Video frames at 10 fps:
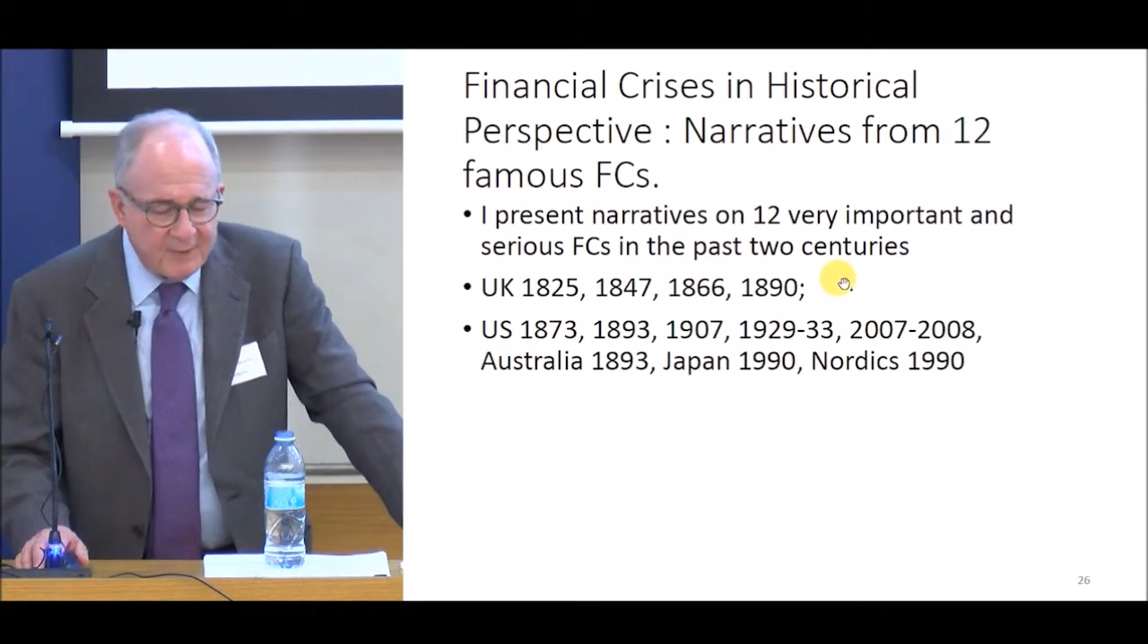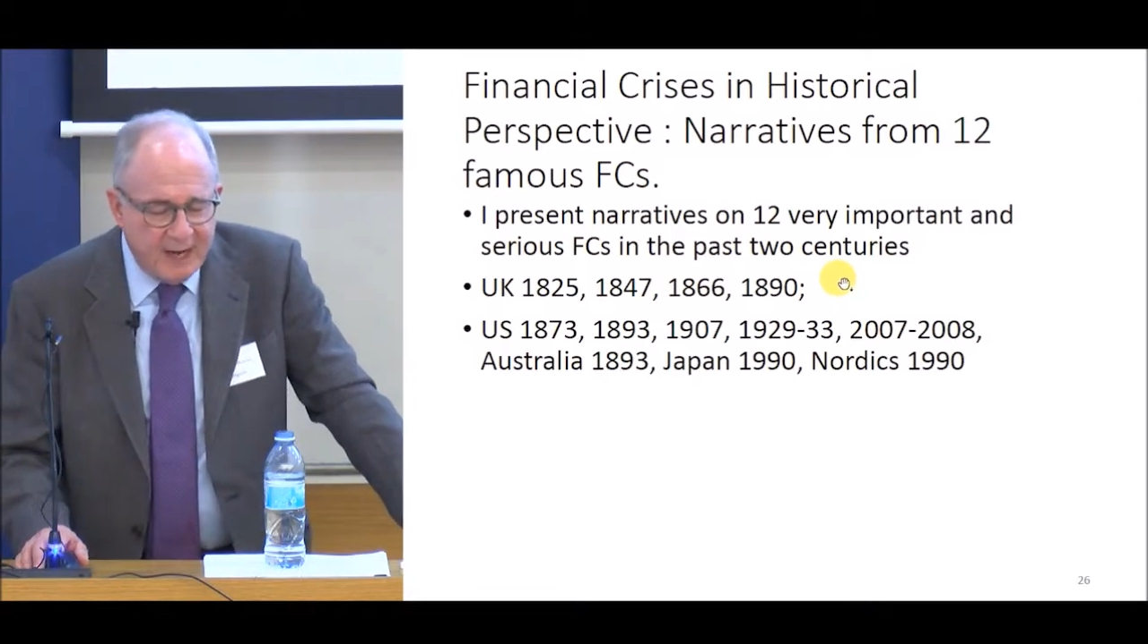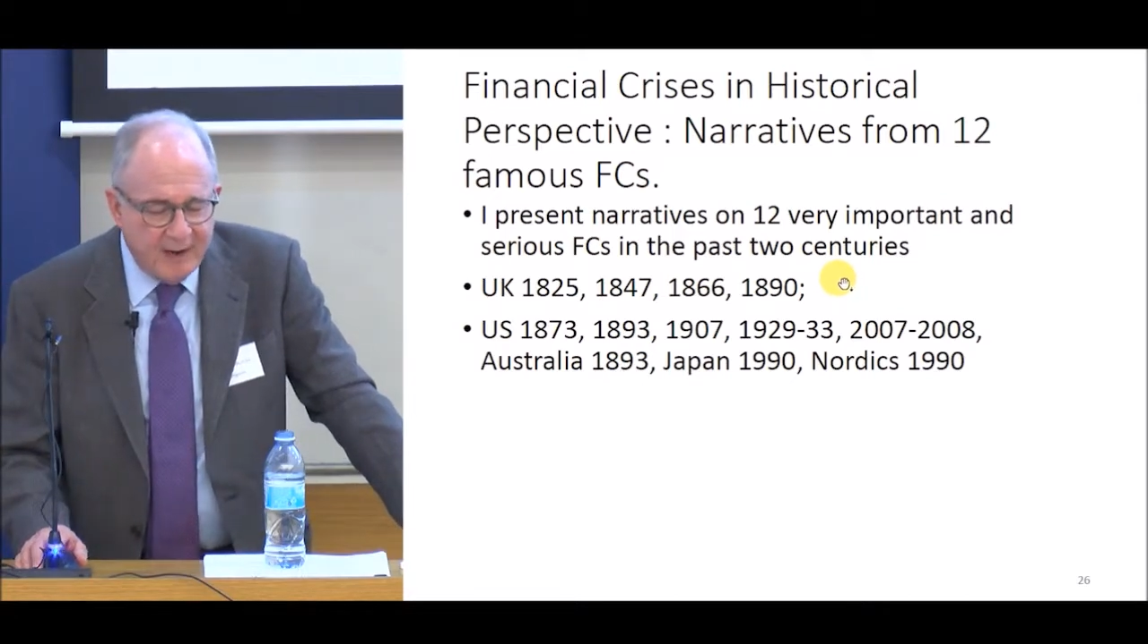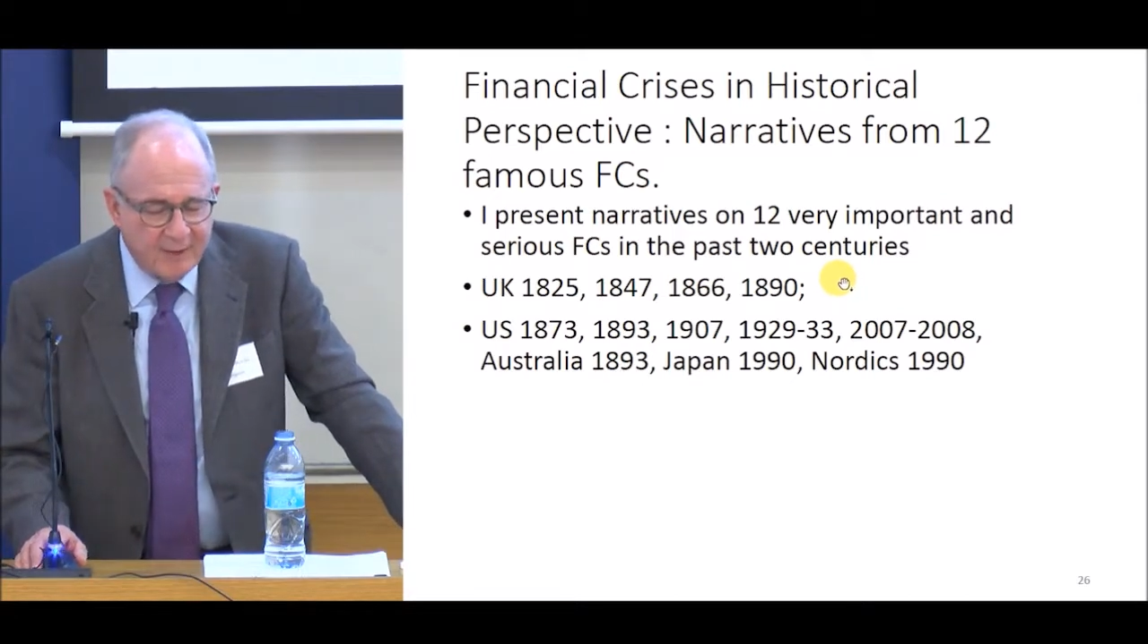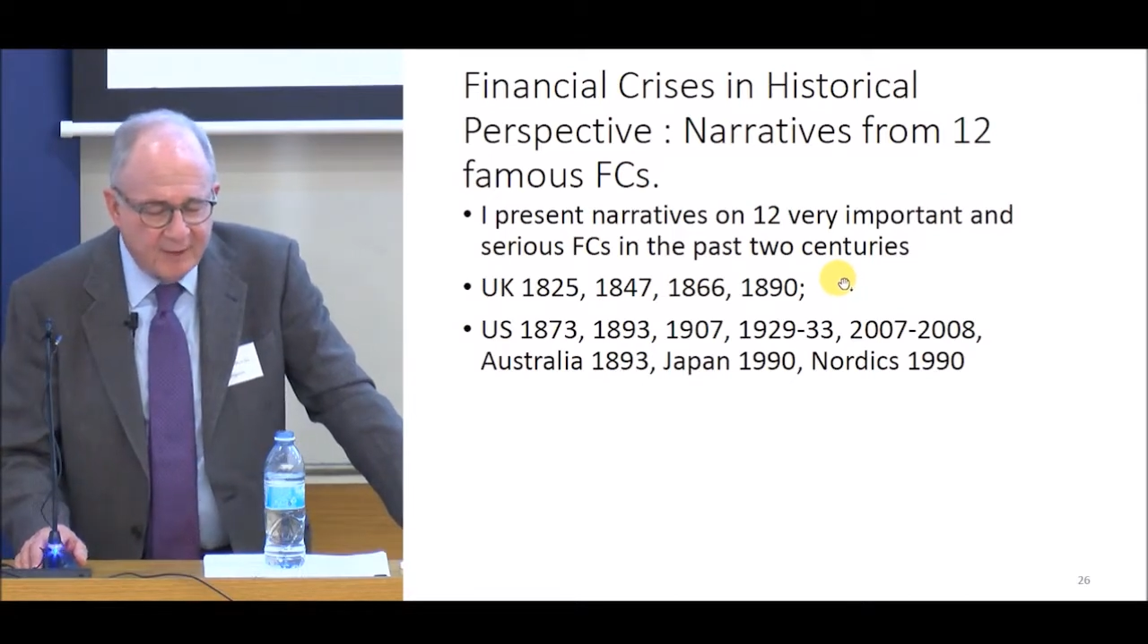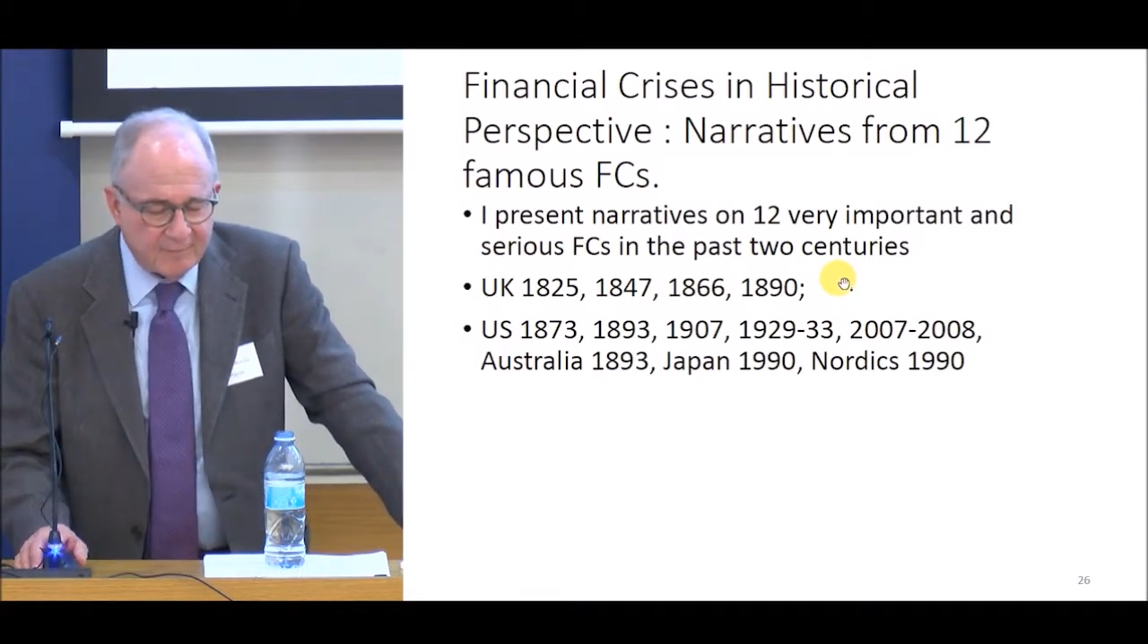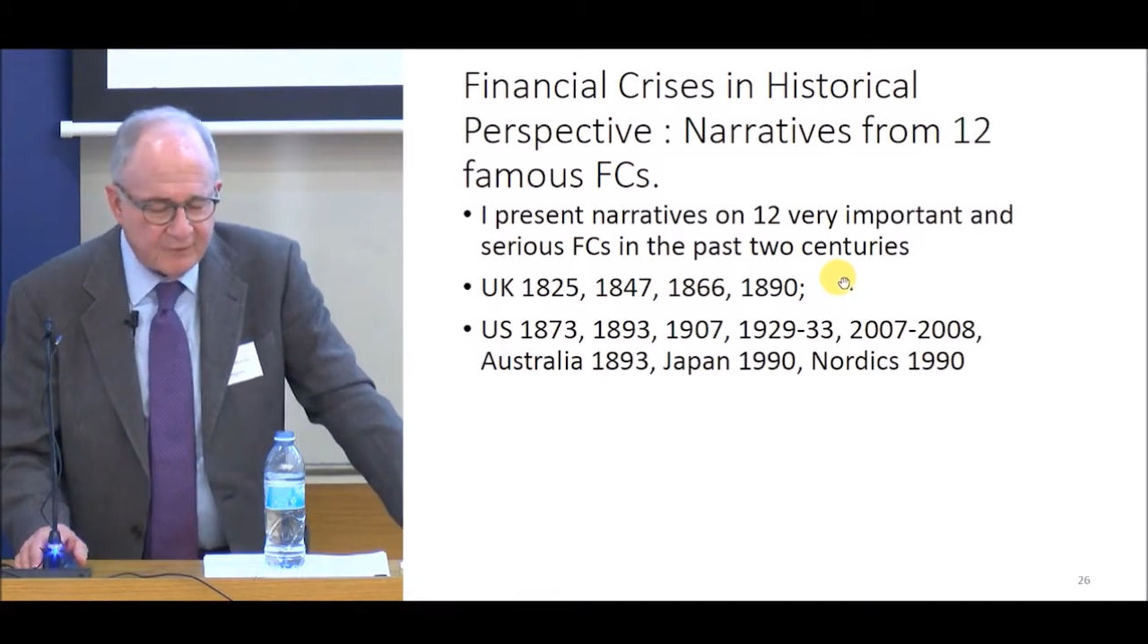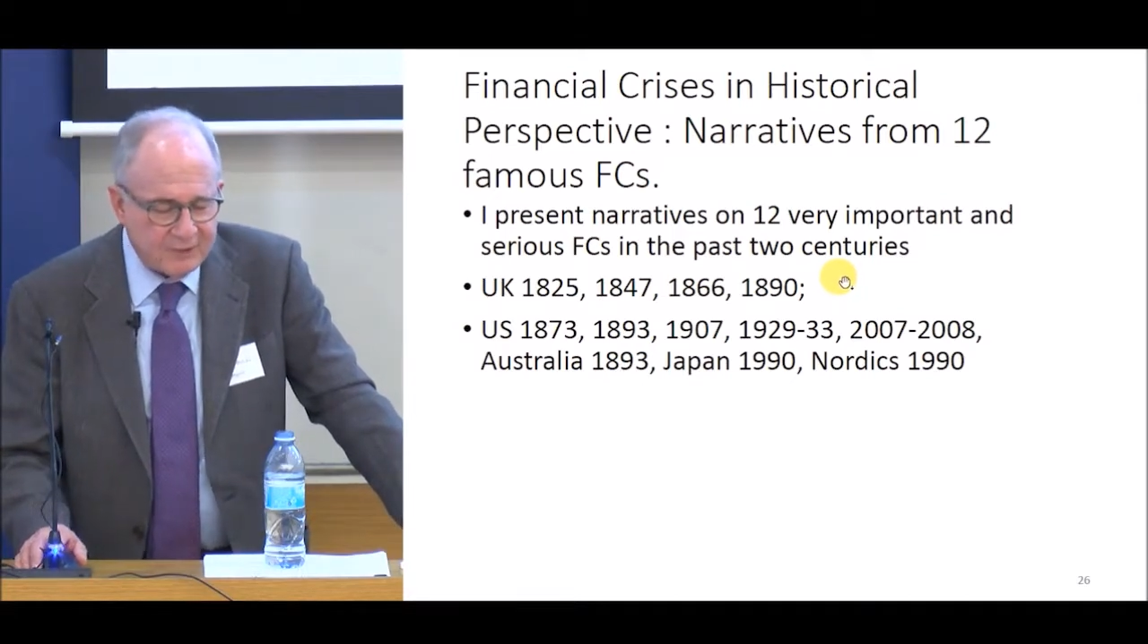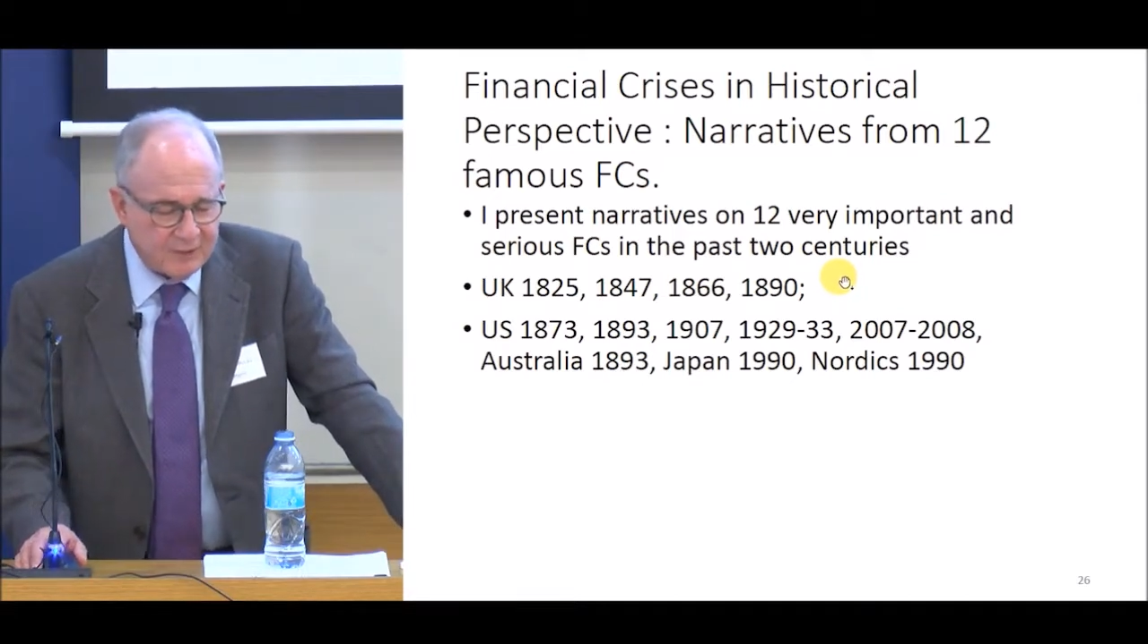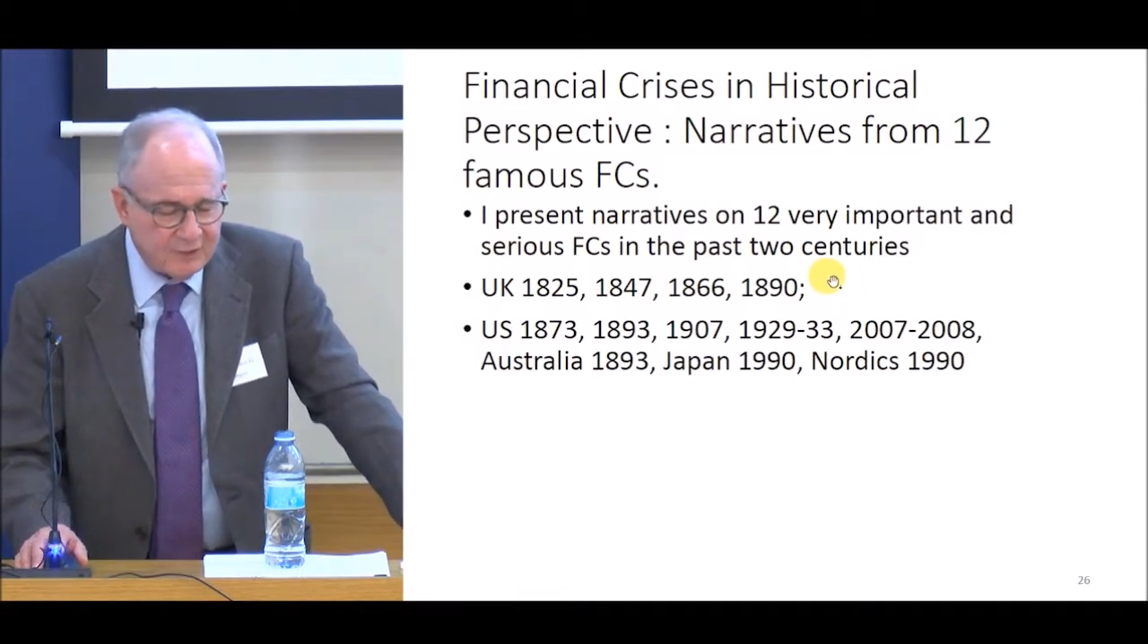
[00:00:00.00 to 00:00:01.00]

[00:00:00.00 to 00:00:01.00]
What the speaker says: narratives,